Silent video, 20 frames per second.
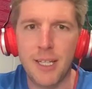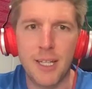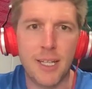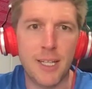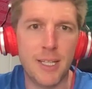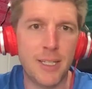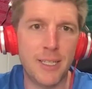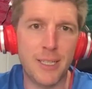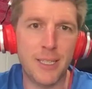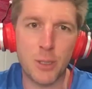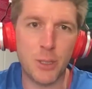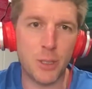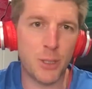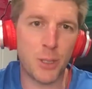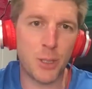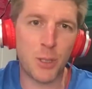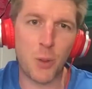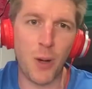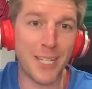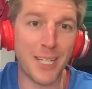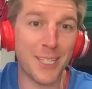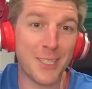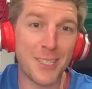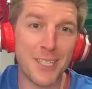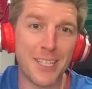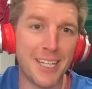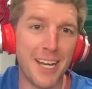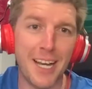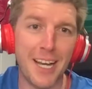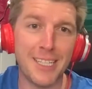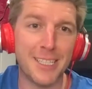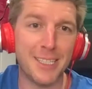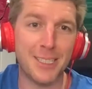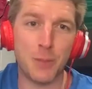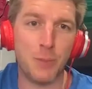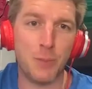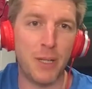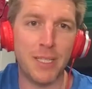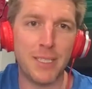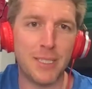literally just went, you know, I didn't
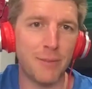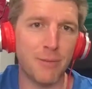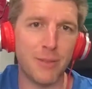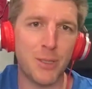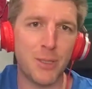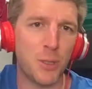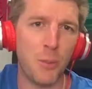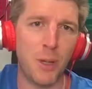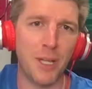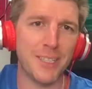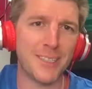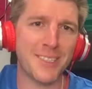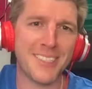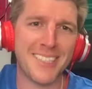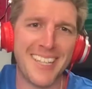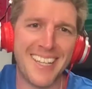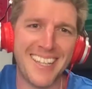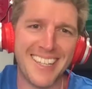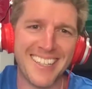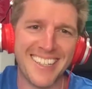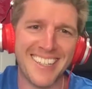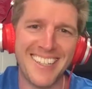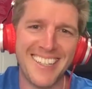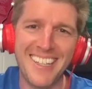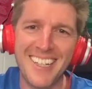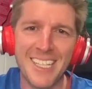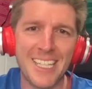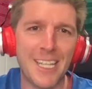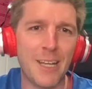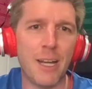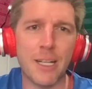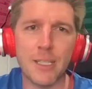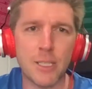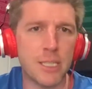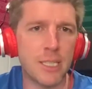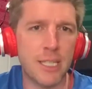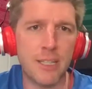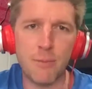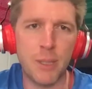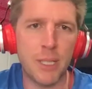speak to them for 2 months. They're like, just
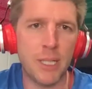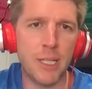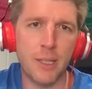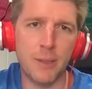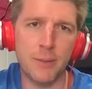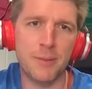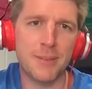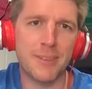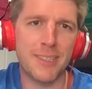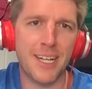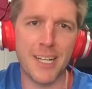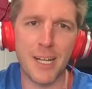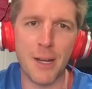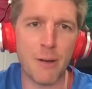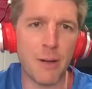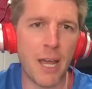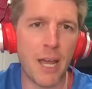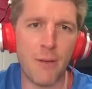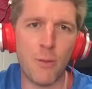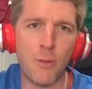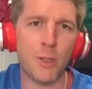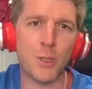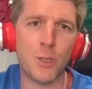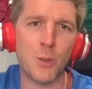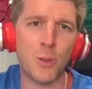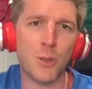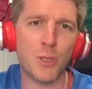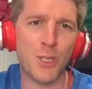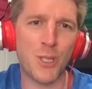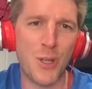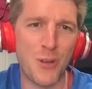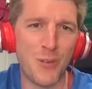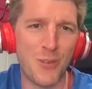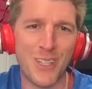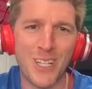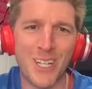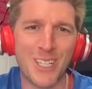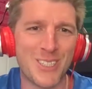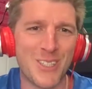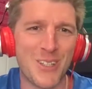leave me alone. I don't ever want to talk to you for the
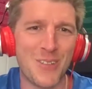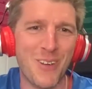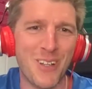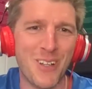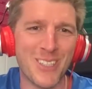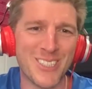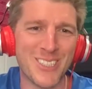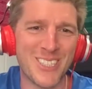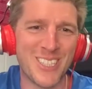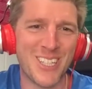next 2 months, you